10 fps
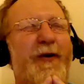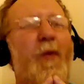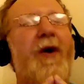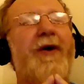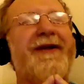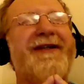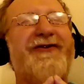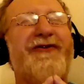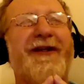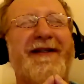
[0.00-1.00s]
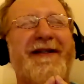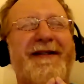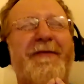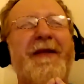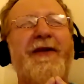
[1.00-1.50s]
Walk on the
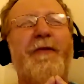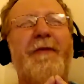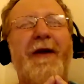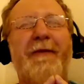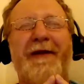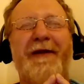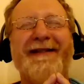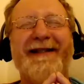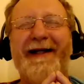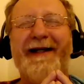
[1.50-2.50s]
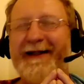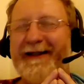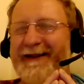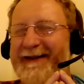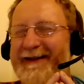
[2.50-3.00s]
streets, meet new people, and say hi
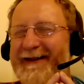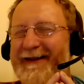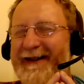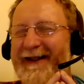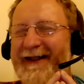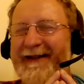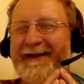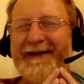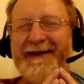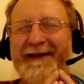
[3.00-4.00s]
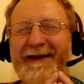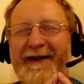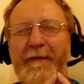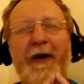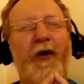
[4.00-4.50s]
and
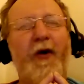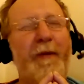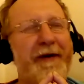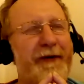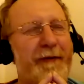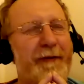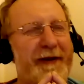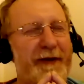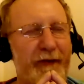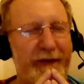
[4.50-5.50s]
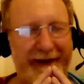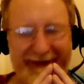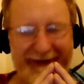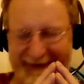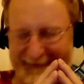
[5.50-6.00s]
be open to meet new
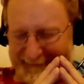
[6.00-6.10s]
friends.